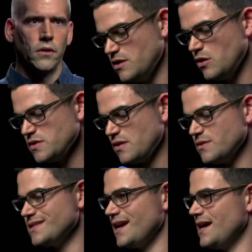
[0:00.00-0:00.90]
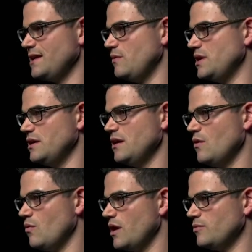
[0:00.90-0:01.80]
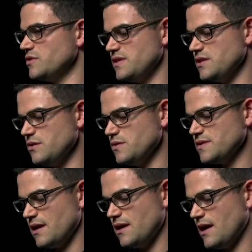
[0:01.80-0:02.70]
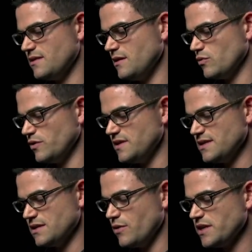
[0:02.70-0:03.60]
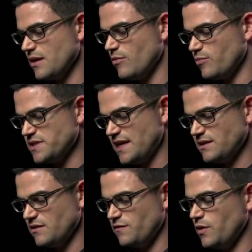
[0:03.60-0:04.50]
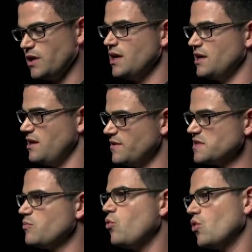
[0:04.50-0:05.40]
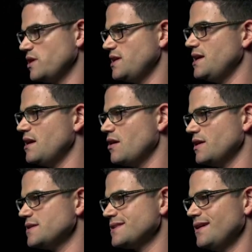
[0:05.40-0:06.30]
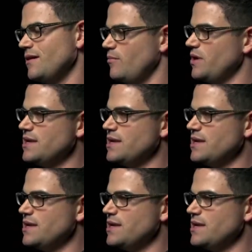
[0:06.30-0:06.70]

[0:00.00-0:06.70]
The no-sew design that we were able to use, I think really does a great job of protecting the foot, giving support in key areas, but